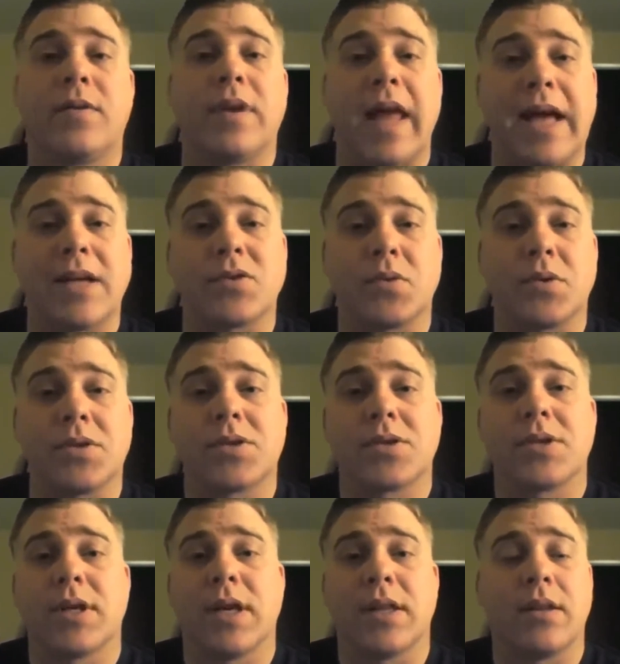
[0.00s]

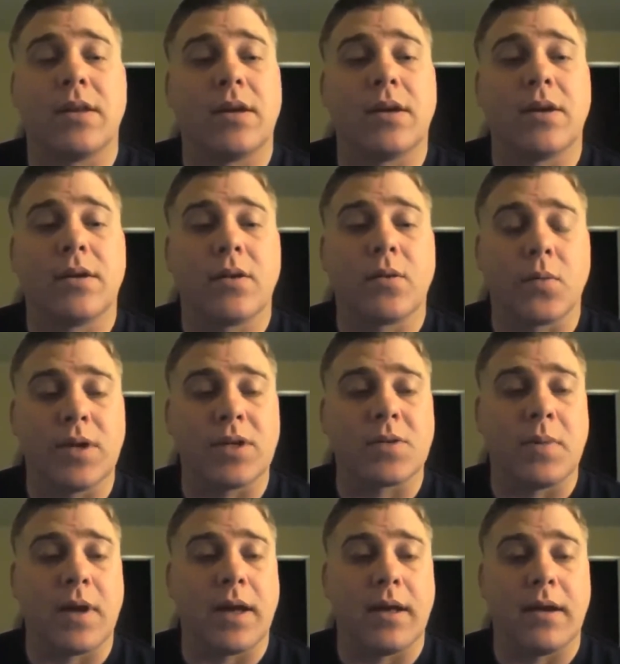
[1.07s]
Lazarus and the rich
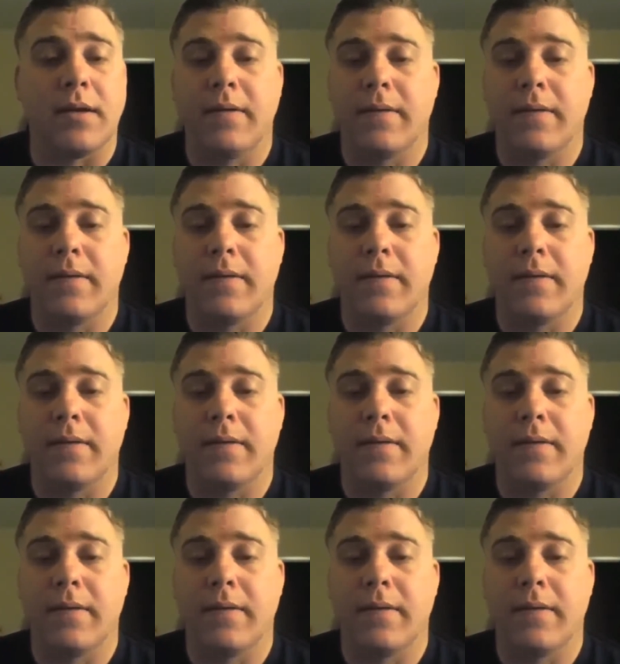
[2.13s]
man,